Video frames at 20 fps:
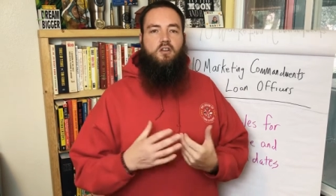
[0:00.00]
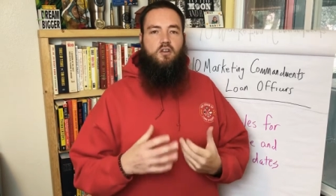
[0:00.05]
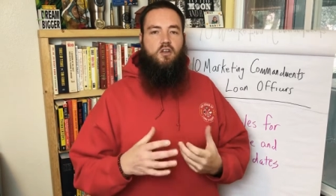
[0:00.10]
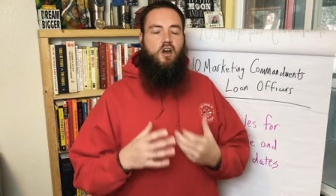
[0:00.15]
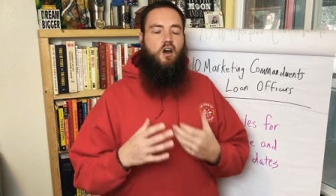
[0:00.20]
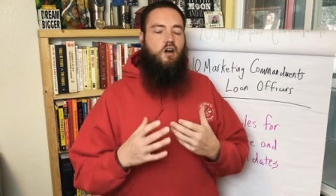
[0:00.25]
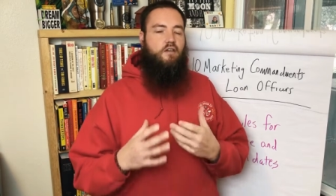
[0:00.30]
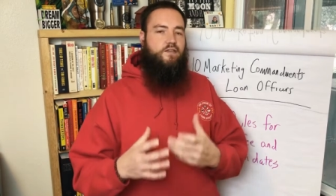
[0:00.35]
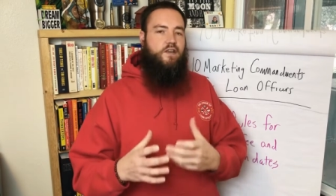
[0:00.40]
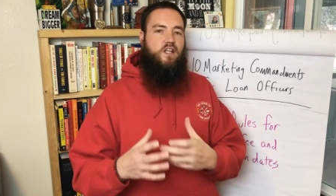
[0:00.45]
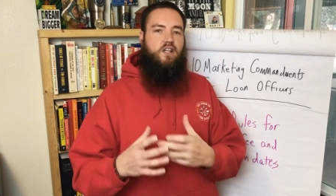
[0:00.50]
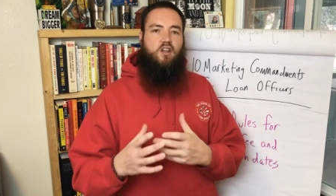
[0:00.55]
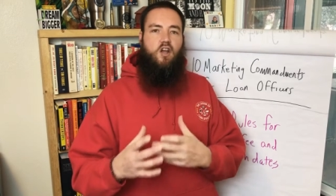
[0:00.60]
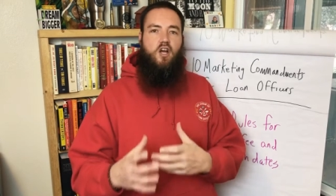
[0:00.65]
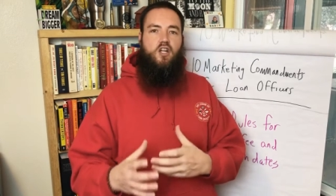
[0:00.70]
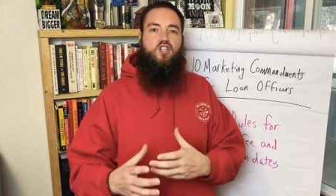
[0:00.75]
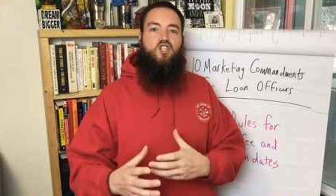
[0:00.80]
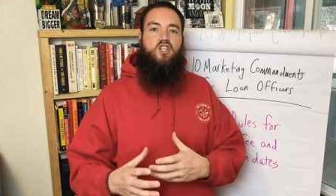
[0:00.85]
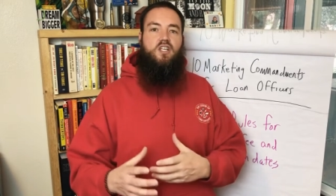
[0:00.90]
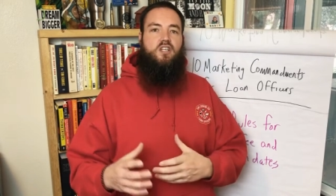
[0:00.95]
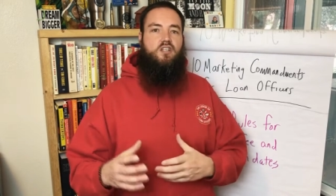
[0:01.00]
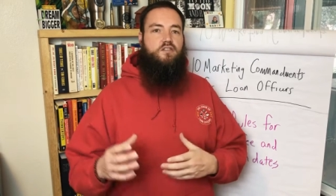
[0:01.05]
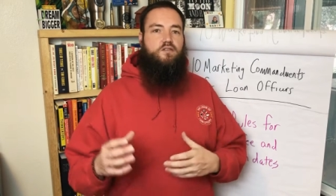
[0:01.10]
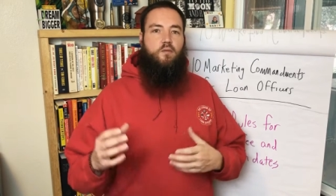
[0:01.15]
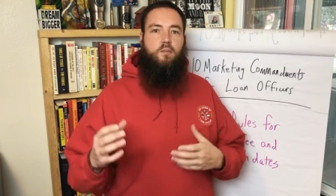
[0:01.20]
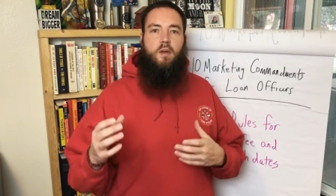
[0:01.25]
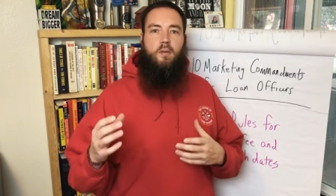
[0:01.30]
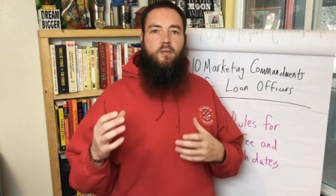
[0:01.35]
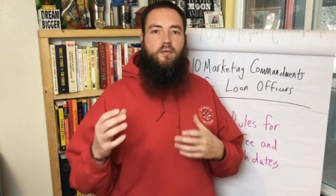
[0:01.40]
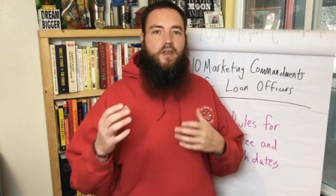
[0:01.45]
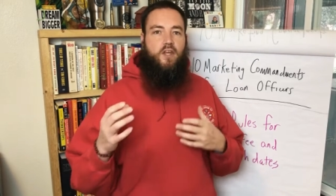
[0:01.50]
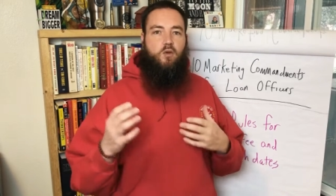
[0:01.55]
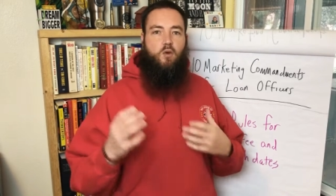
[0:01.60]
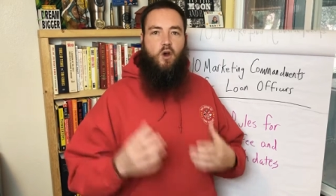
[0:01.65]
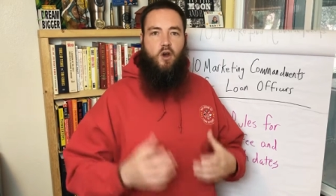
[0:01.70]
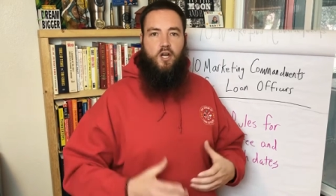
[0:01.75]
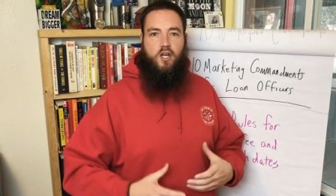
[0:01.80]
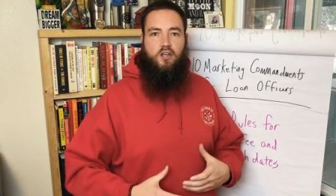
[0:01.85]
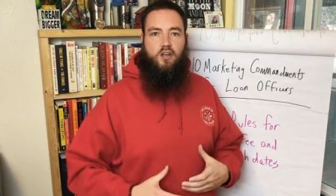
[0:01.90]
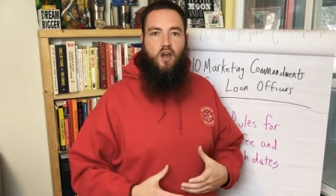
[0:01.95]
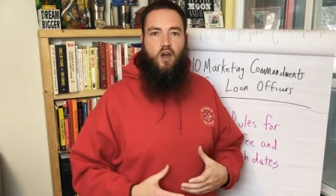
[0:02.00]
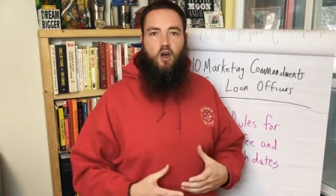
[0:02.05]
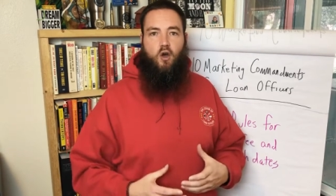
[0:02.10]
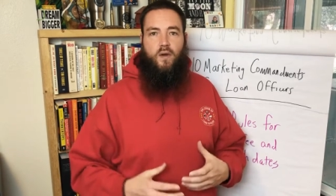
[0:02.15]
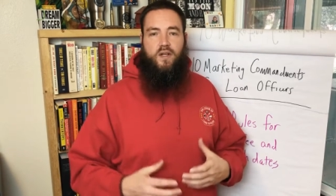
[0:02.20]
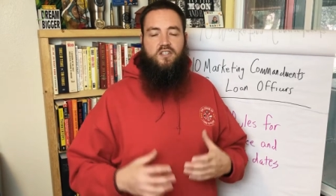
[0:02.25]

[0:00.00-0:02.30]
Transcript: Coffee and lunch is for people that you already know.